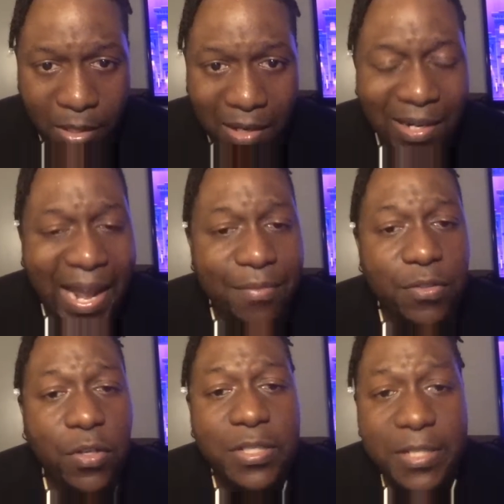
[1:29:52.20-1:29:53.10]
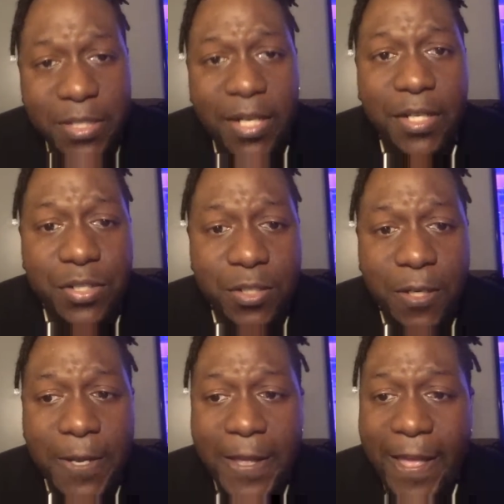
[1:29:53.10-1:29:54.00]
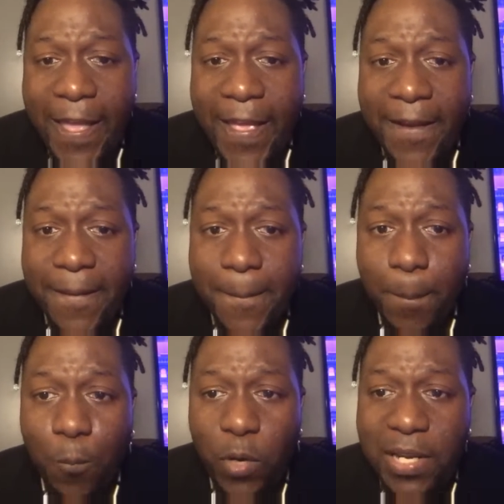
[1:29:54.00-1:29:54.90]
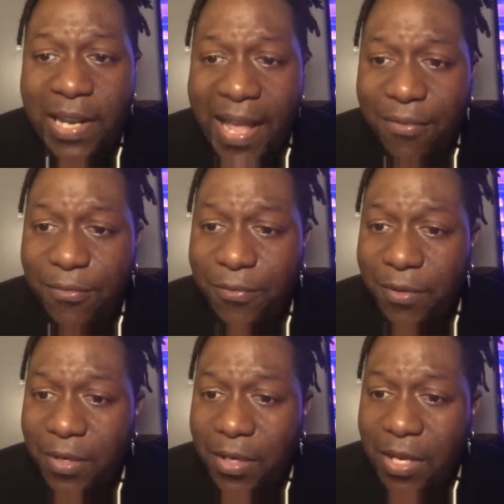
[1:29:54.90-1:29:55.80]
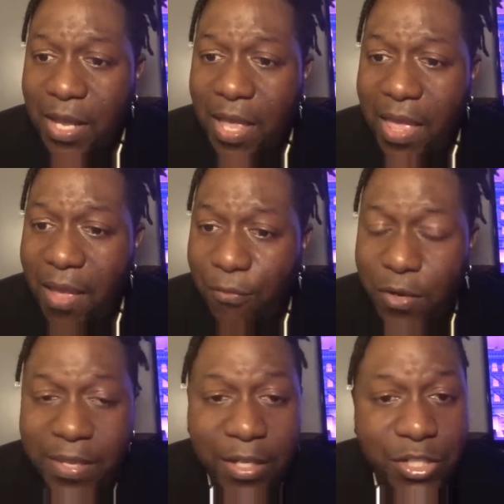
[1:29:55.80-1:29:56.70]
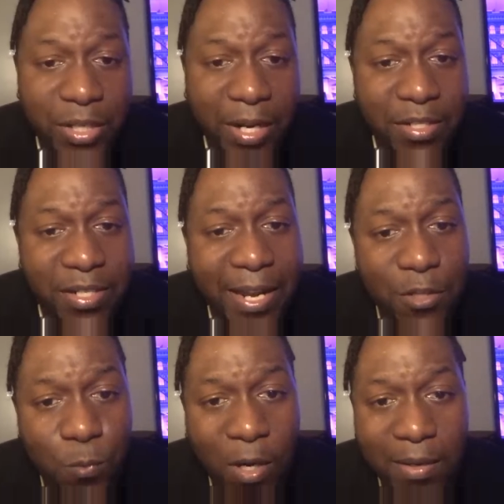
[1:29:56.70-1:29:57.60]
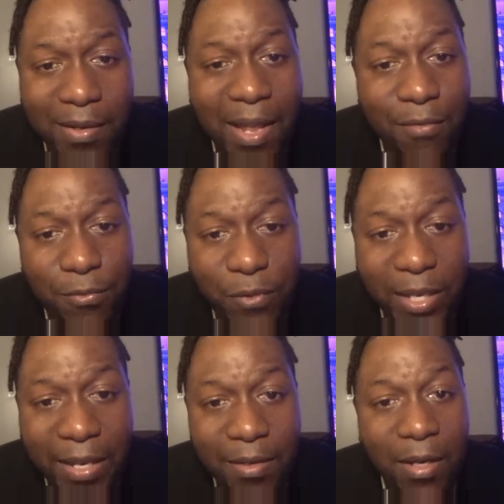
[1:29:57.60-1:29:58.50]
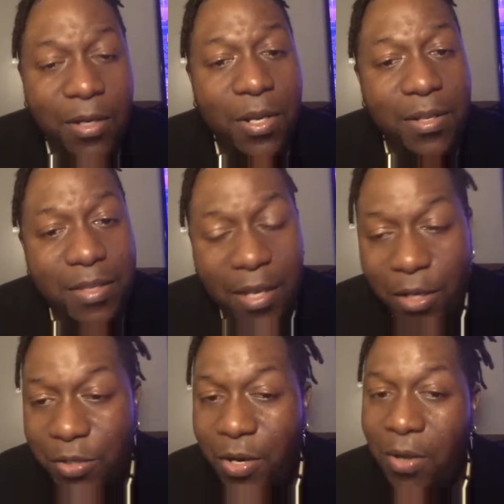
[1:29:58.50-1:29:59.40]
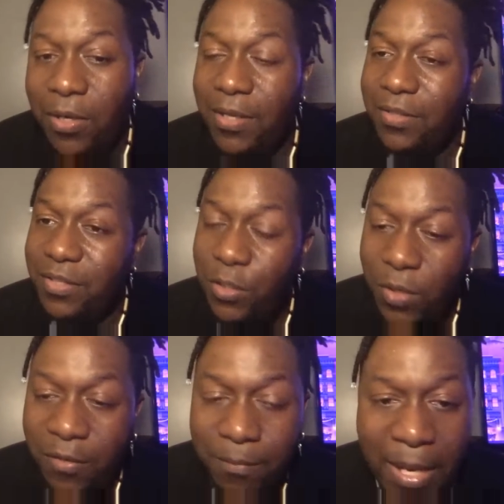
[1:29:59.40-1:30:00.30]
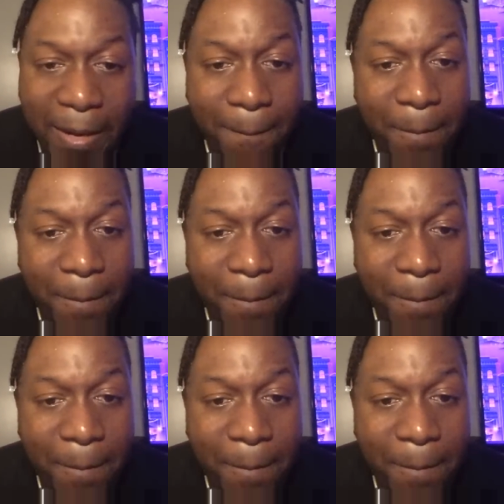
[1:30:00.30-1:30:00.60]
Life start to change. And we left, everything changed. And guess what? Never forget, telling y'all another secret of mine.